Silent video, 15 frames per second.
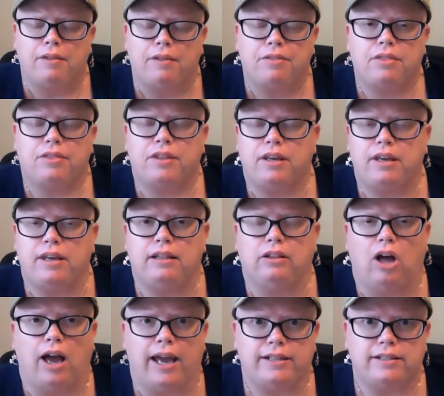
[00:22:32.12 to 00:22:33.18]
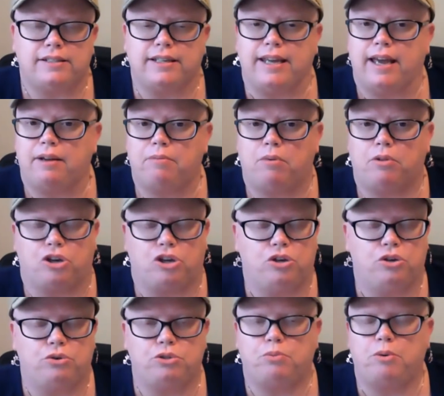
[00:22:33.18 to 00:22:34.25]
The lines, again, the
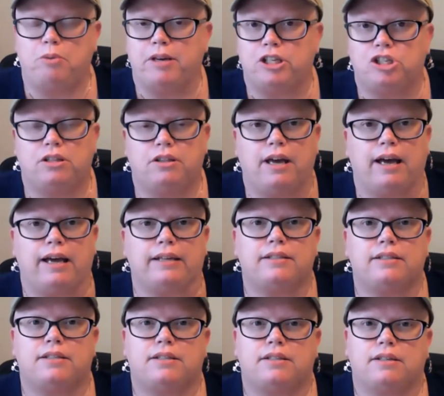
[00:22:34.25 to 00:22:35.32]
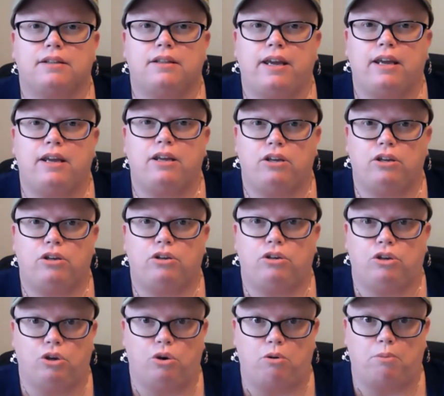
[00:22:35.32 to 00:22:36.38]
queues, we mentioned that they,
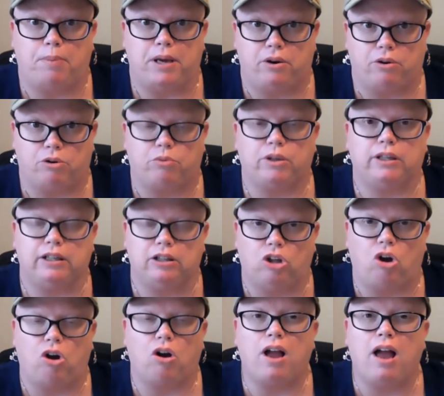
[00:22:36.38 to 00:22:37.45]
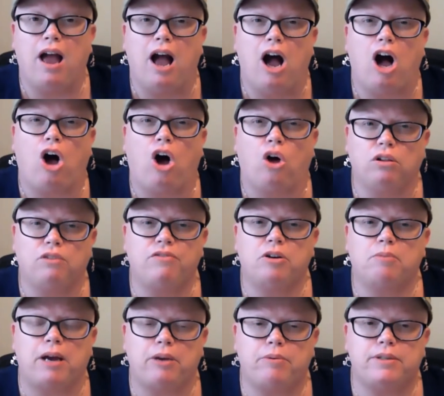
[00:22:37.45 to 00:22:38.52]
appeared really long. All of
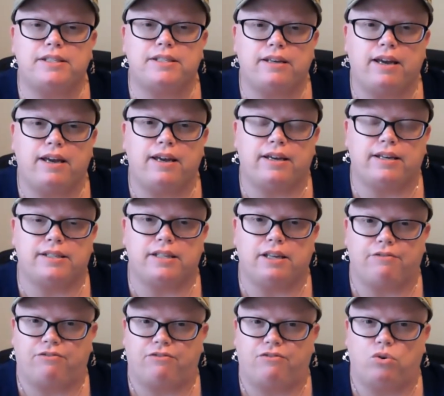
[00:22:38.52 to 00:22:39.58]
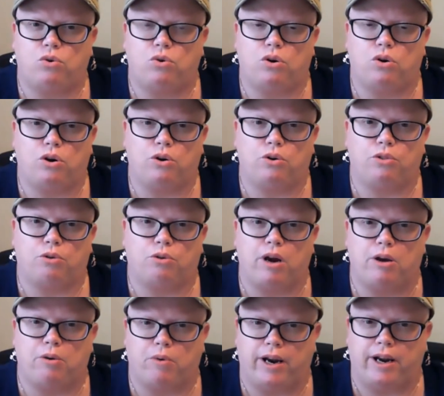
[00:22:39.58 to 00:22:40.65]
them, I would say, except for the
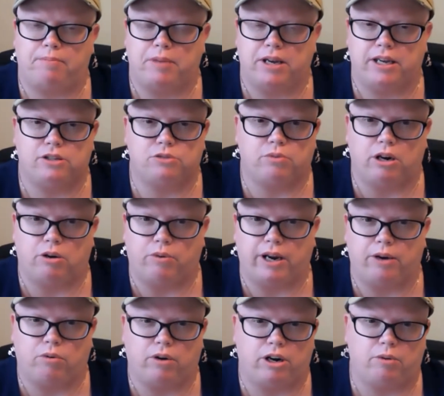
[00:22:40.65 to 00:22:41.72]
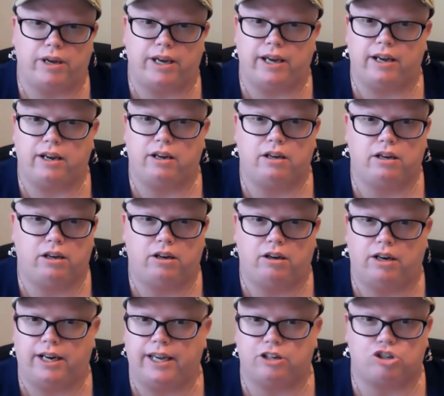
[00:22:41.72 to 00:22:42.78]
railway, Mickey's Railway, Runaway,
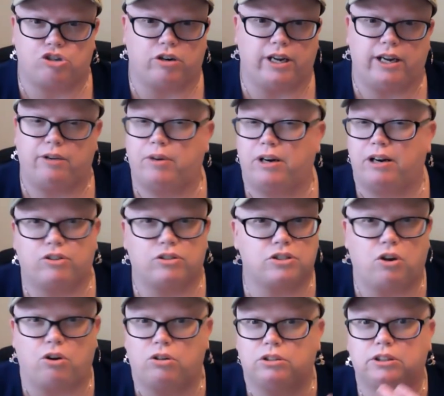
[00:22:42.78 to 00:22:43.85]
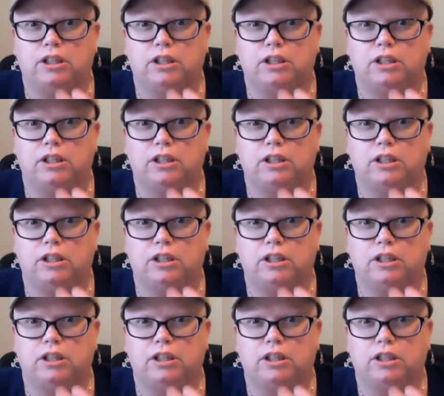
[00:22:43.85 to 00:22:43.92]
Gonna Get a Train, whatever it's called.